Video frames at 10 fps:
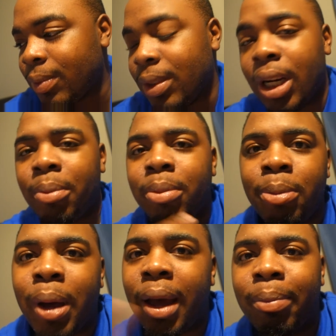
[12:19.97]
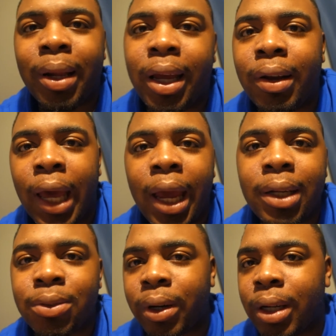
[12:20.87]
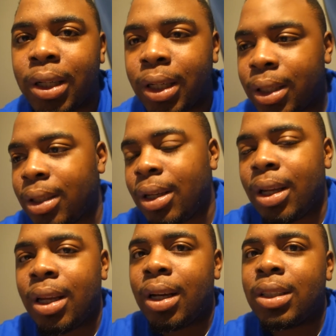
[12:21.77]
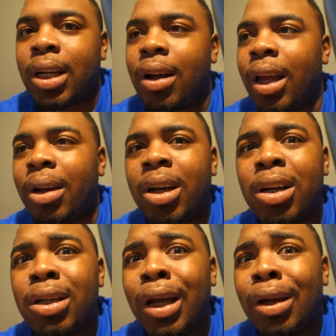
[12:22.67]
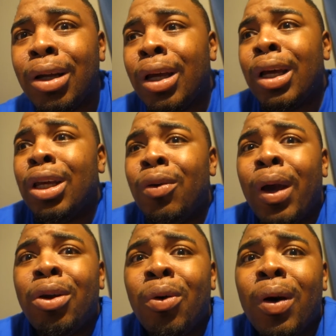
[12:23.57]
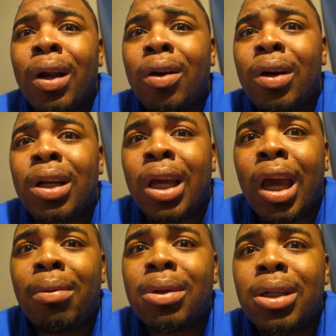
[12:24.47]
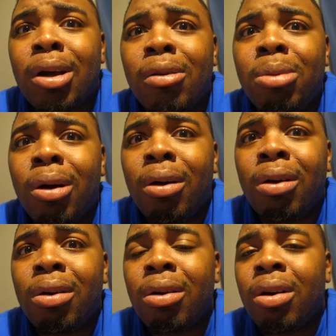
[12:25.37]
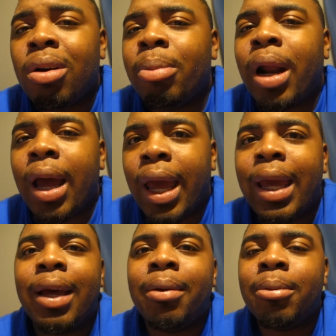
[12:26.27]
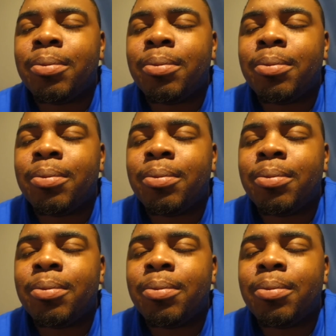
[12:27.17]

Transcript: Then I'm gonna be back playing games regularly. Cause y'all like, cause you ain't doing it on the gaming channel, bro. But I am.